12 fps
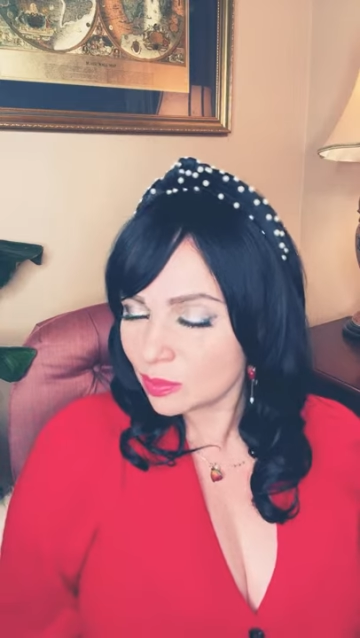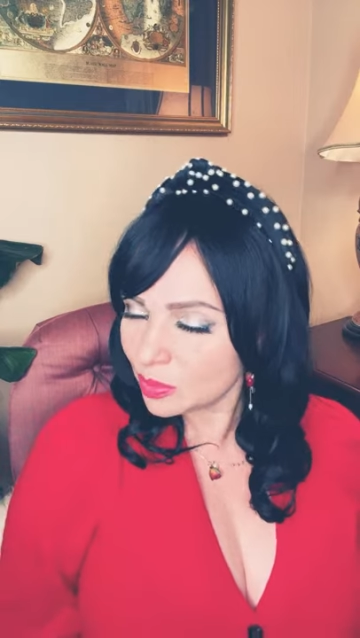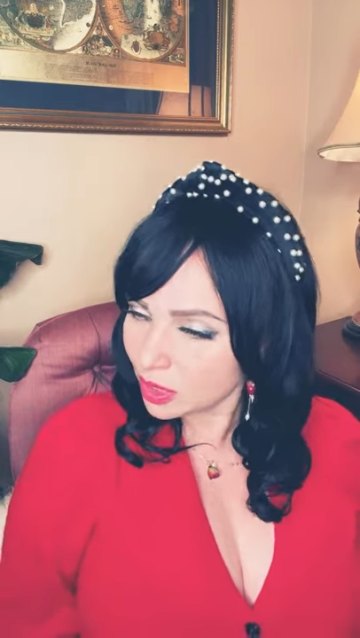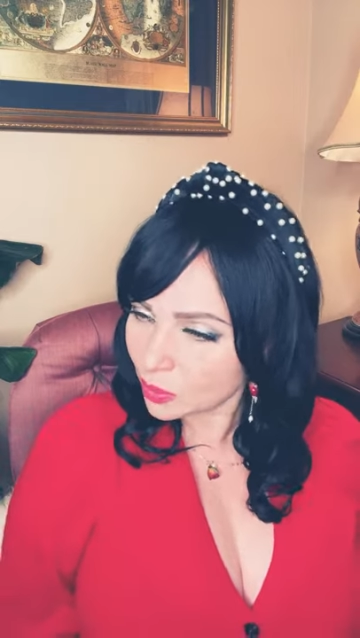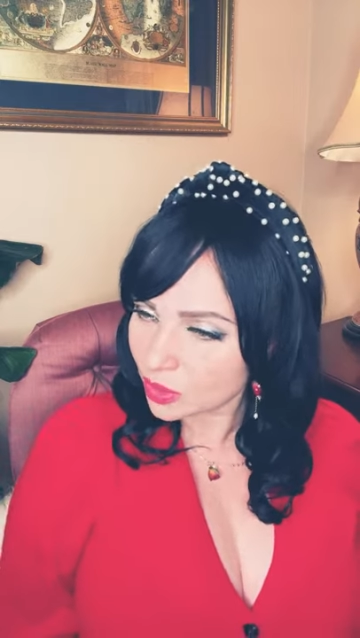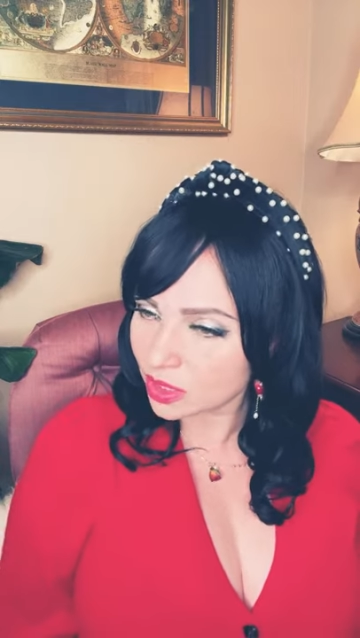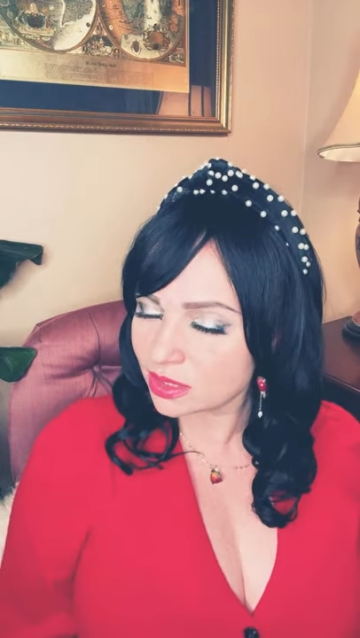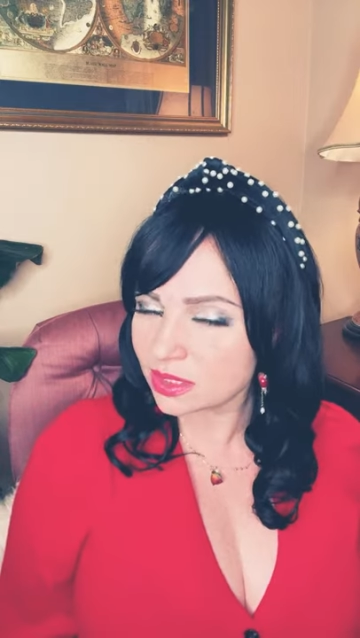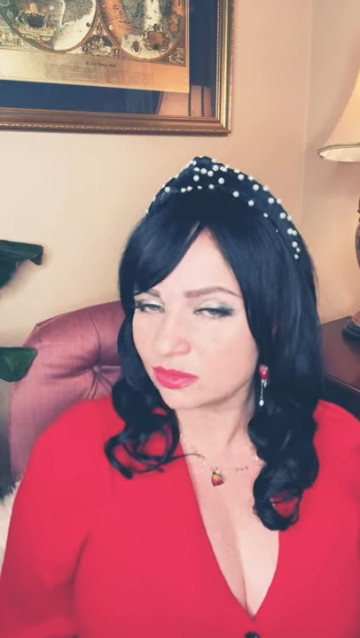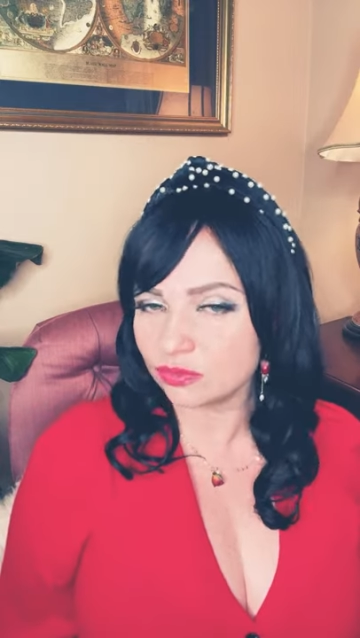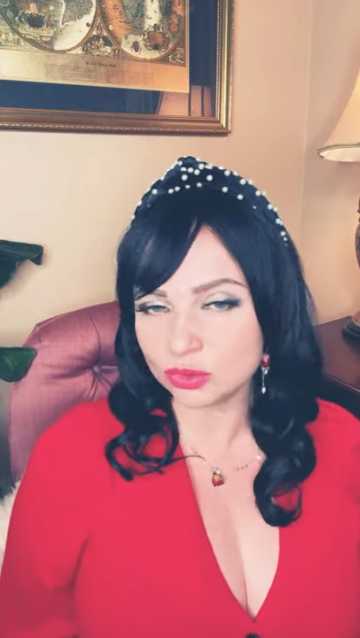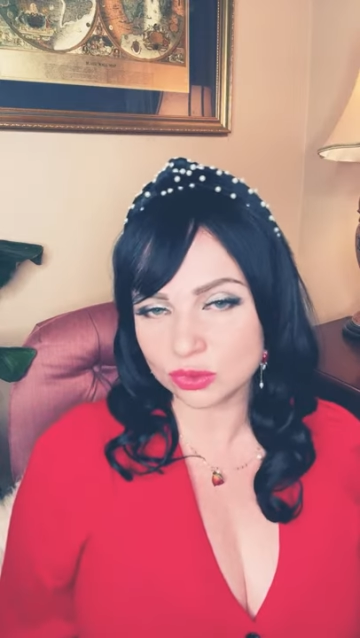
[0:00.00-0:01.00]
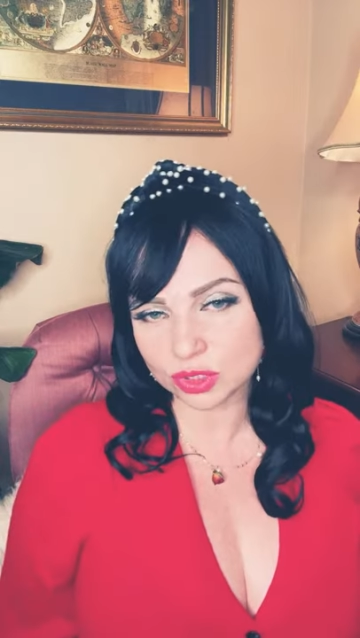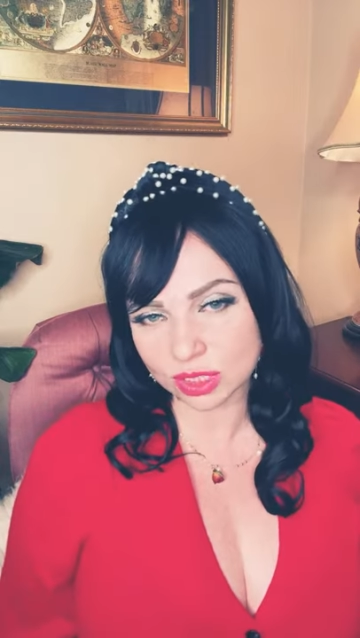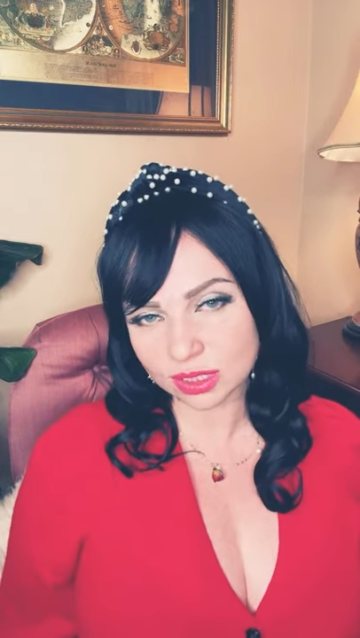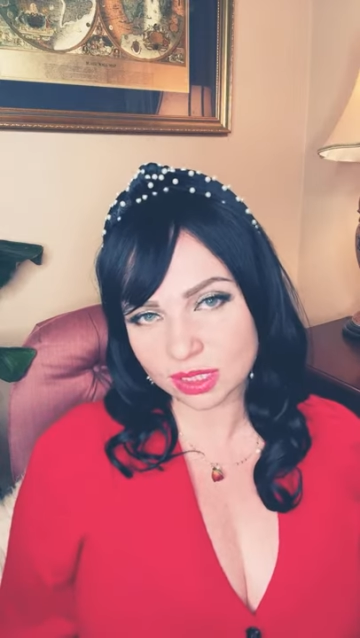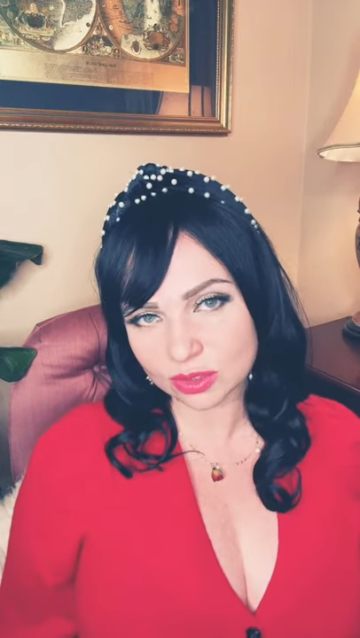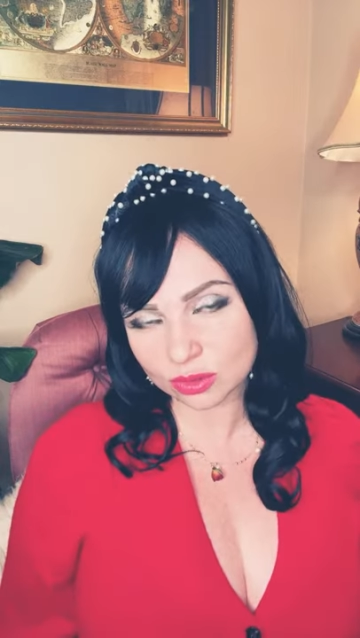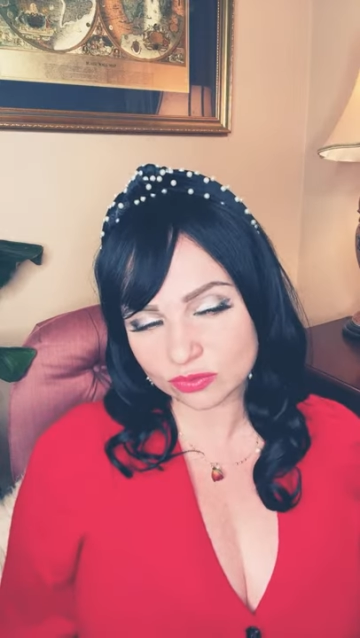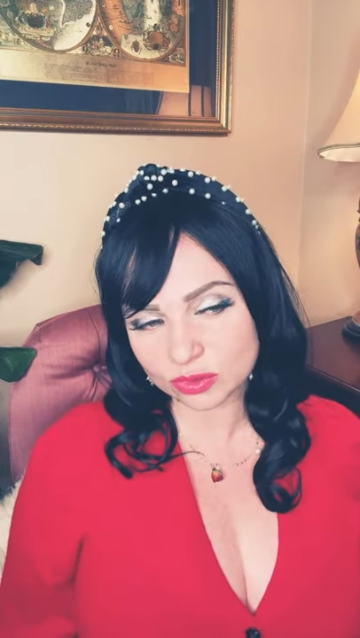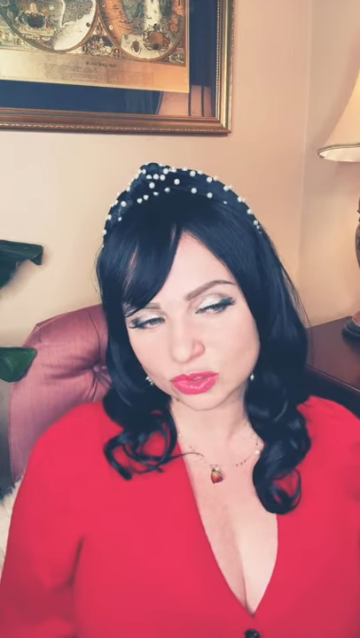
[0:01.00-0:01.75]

appearance if you take care of